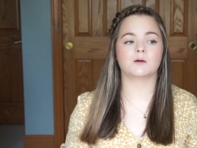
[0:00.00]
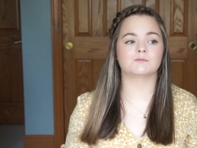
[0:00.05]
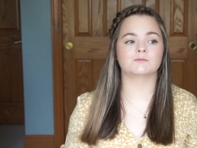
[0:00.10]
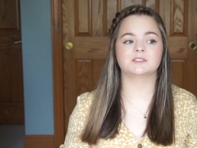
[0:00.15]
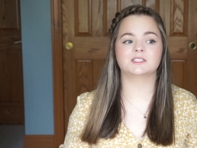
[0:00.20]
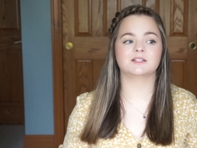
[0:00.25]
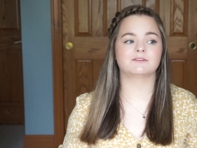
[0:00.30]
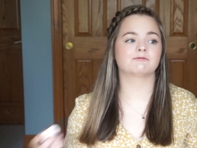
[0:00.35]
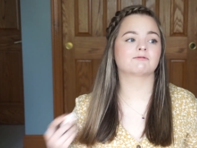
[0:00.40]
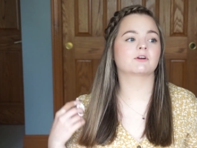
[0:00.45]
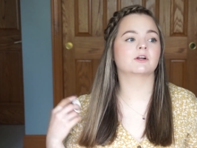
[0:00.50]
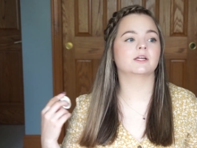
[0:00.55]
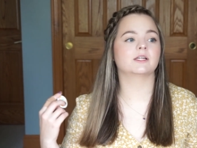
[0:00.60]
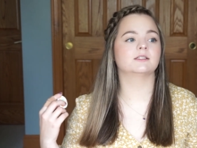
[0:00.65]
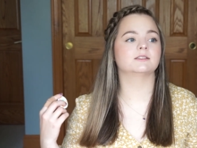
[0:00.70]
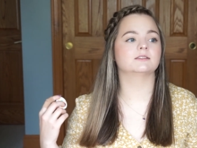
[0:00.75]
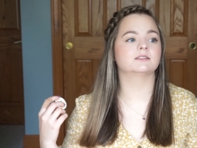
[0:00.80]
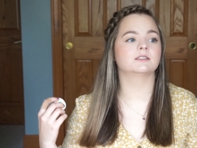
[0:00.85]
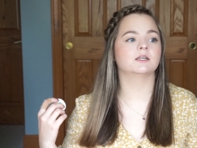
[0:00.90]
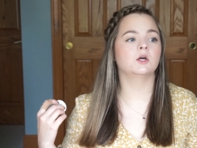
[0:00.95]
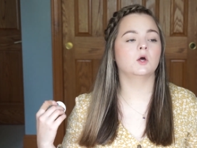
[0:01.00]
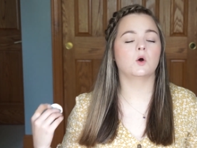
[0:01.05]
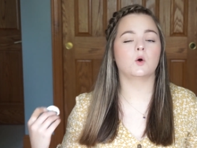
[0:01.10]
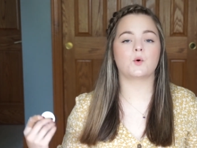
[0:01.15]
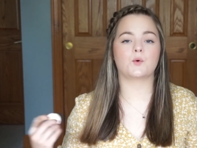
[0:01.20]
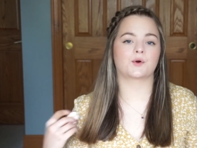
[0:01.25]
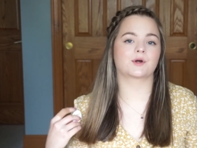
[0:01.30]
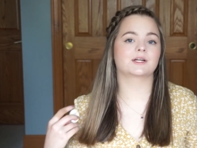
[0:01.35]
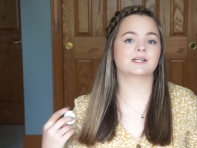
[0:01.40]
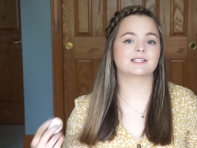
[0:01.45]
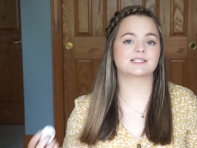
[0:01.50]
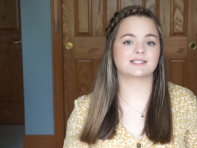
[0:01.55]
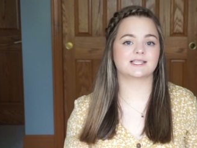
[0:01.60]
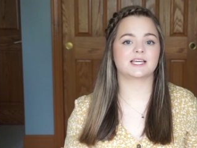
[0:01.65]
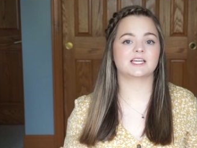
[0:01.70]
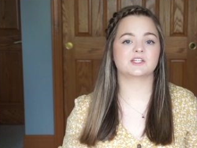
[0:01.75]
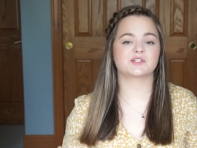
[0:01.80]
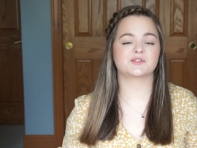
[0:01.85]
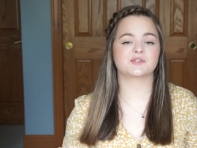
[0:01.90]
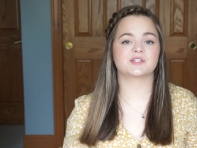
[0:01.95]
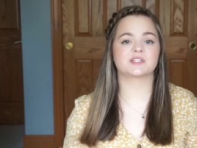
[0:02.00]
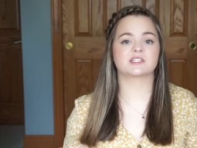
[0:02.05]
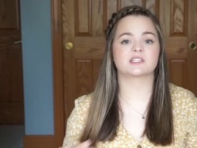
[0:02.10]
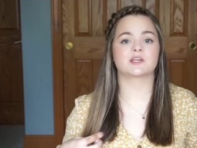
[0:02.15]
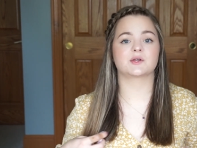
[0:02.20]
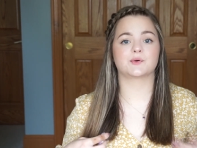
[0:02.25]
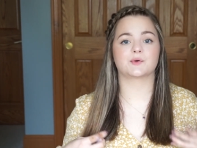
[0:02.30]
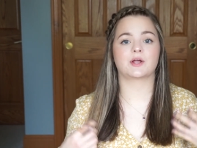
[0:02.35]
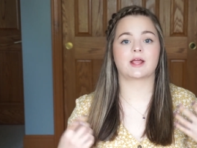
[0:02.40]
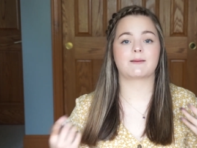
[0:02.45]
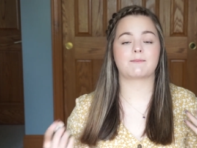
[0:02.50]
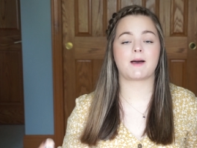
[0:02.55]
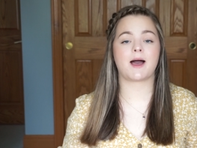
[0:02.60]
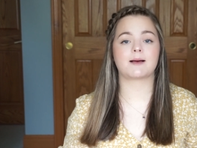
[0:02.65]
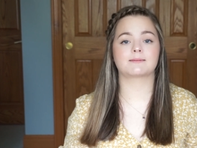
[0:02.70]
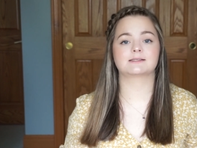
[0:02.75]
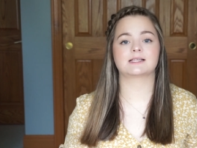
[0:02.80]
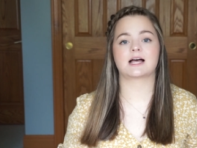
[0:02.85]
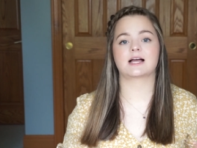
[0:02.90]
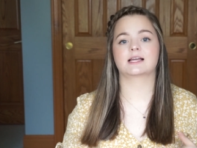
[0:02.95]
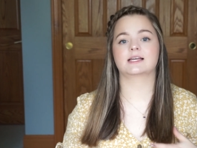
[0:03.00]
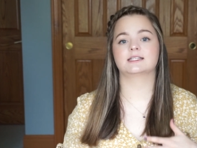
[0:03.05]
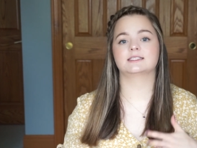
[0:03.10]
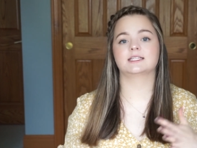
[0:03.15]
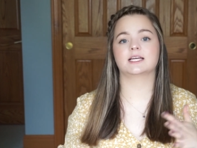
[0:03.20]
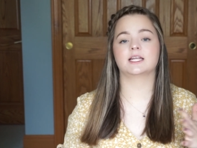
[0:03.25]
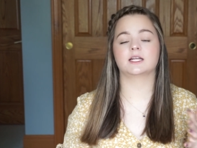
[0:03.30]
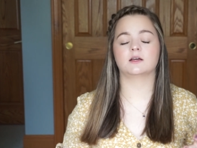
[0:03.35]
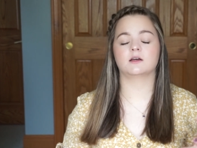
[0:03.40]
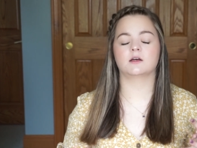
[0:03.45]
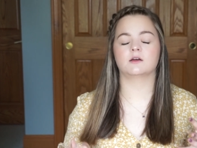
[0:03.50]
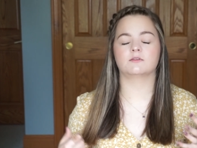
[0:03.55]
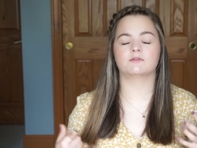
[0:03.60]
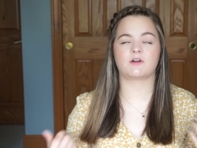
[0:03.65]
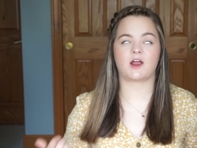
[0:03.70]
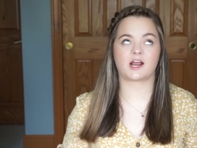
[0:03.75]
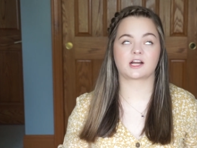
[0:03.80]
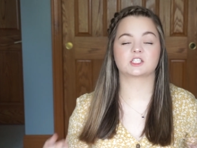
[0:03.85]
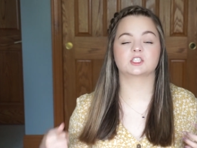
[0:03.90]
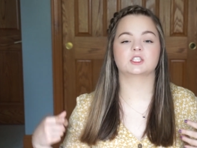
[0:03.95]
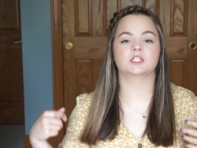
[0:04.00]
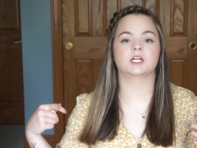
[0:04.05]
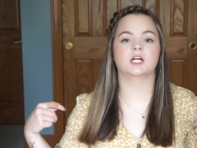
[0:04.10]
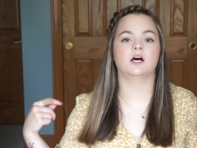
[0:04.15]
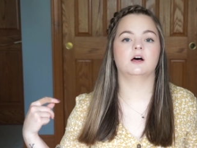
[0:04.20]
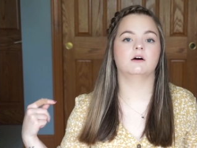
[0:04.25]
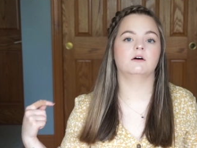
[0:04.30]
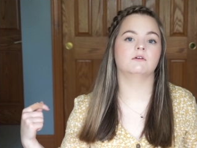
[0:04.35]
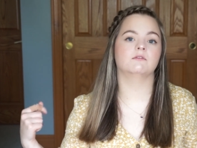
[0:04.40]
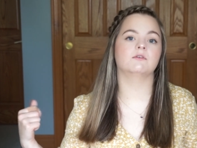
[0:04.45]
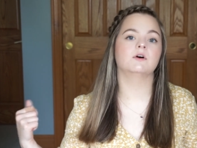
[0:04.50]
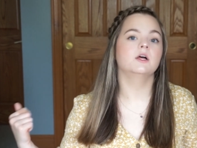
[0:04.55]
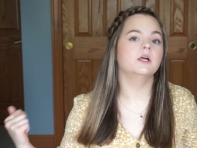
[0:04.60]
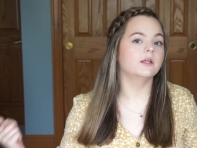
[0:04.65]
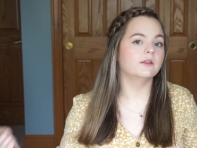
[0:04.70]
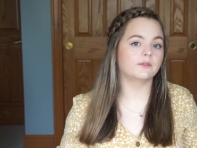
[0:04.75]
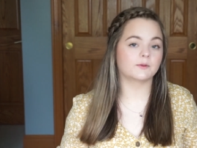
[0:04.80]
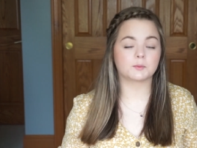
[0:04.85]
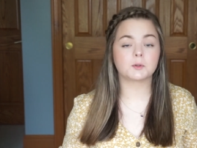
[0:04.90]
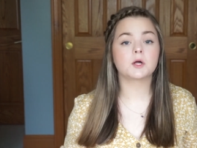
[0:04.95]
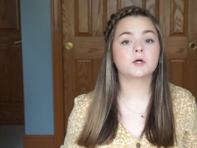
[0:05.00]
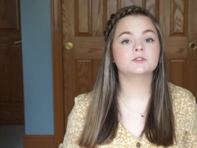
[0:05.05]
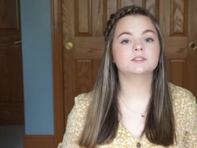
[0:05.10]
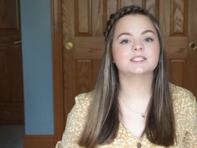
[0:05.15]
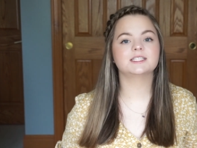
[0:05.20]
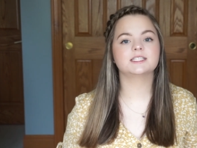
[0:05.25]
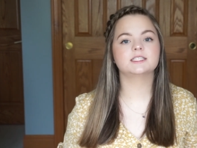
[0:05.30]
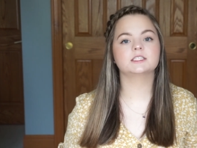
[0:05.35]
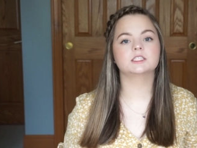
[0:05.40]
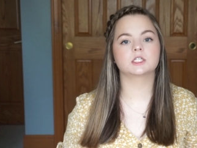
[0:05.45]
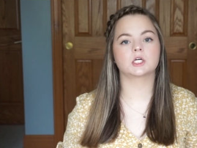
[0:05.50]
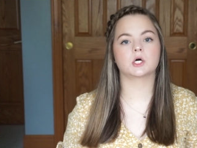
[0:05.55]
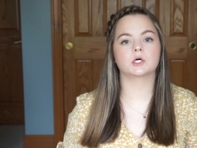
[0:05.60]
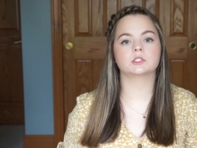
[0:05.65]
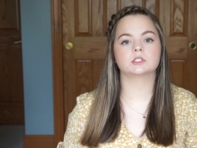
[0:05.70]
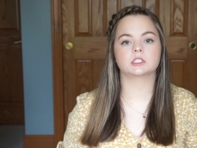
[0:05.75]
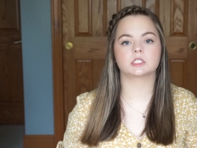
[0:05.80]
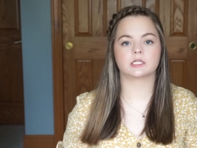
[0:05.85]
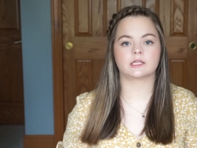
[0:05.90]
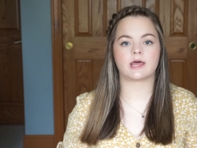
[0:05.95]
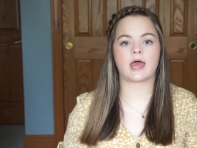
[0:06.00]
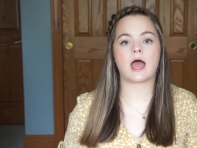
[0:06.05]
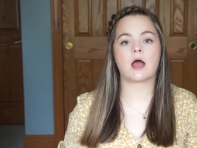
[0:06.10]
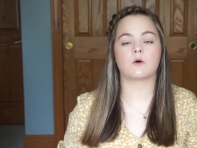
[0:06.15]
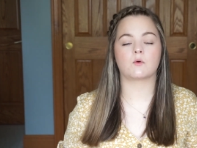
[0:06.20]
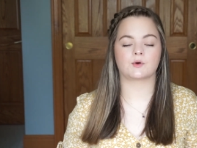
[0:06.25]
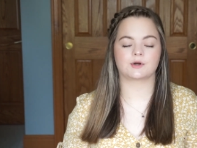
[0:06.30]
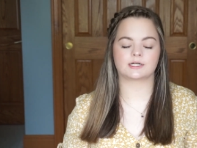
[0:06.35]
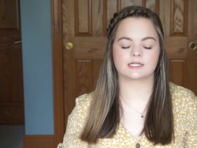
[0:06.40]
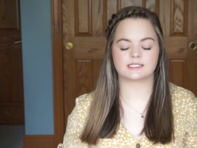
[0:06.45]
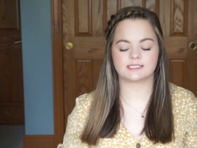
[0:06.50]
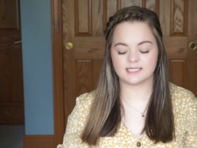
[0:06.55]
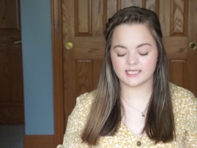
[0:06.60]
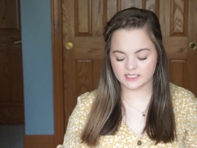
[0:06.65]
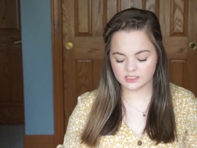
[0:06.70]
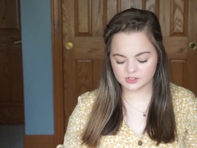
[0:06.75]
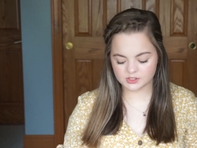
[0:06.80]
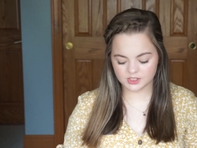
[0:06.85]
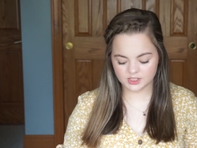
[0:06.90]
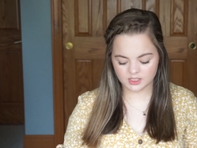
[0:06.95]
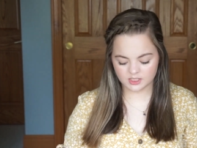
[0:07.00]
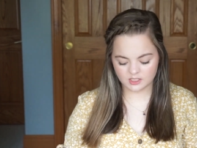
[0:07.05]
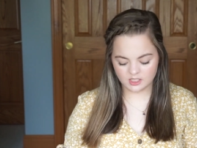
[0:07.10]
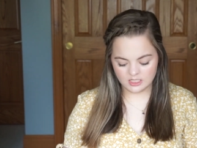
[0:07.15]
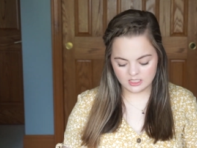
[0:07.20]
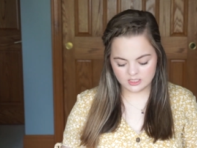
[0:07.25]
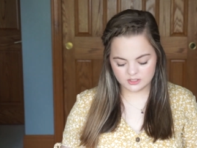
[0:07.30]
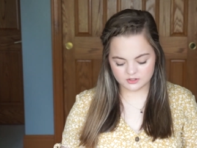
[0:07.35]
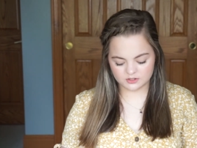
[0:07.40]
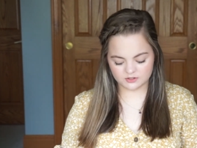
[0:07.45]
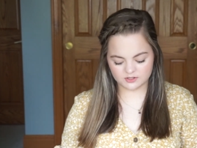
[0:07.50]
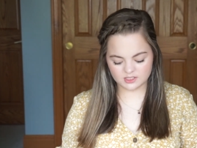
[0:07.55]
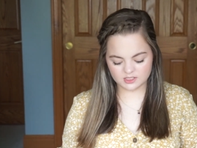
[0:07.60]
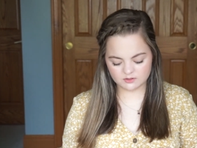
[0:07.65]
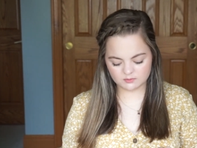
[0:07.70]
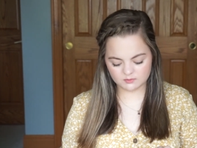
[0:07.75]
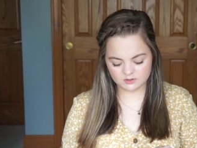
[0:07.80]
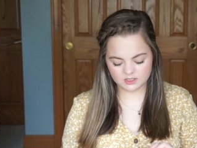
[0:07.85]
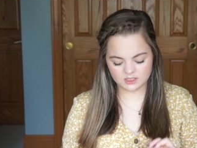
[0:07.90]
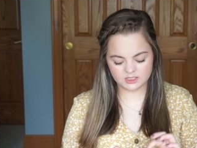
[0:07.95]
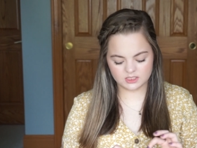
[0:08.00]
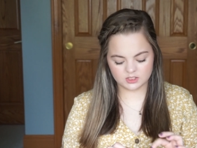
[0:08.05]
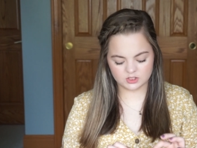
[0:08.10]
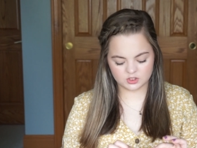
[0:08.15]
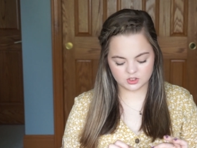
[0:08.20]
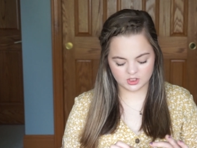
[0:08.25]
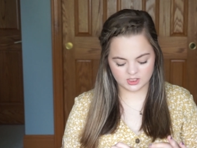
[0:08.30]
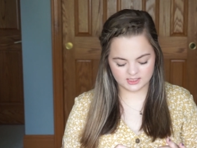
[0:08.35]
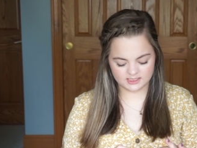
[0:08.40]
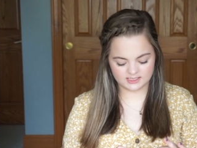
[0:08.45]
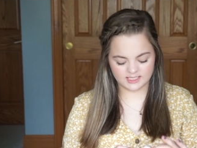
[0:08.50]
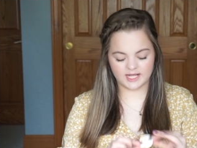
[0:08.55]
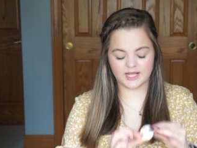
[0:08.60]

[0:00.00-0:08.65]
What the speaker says: different organizations and create pop sockets, and a fraction of the proceeds go to that organization. So this one is just